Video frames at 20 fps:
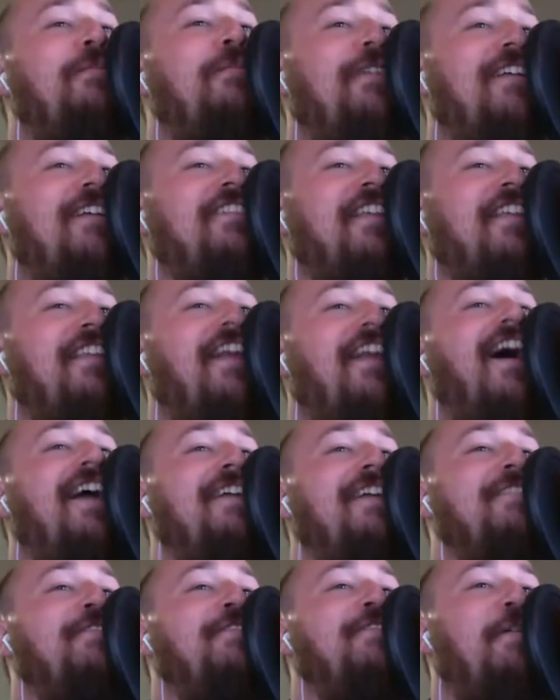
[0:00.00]
is a lie
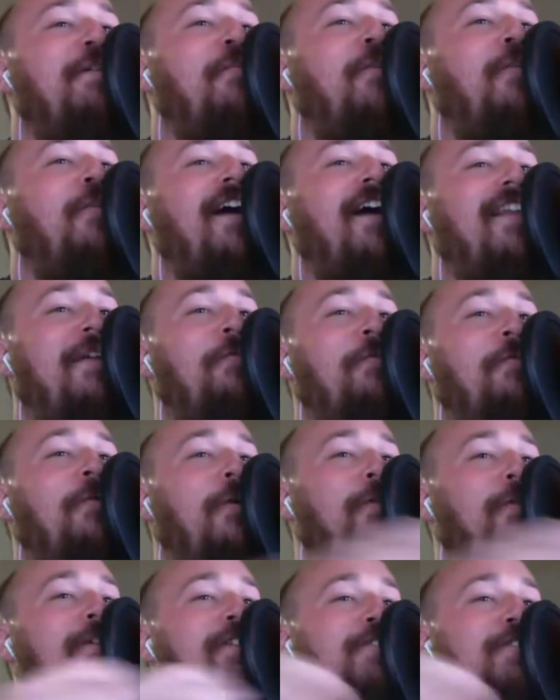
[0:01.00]
in some way. Like, we're
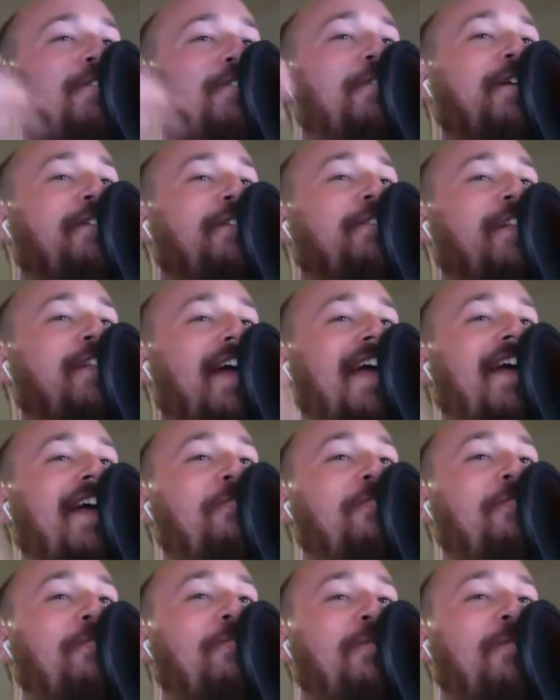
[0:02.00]
only showing you the
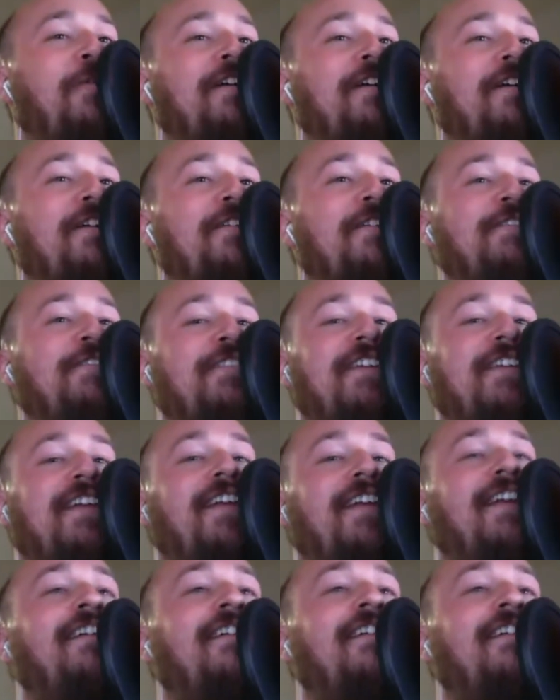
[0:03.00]
angle we want you to see,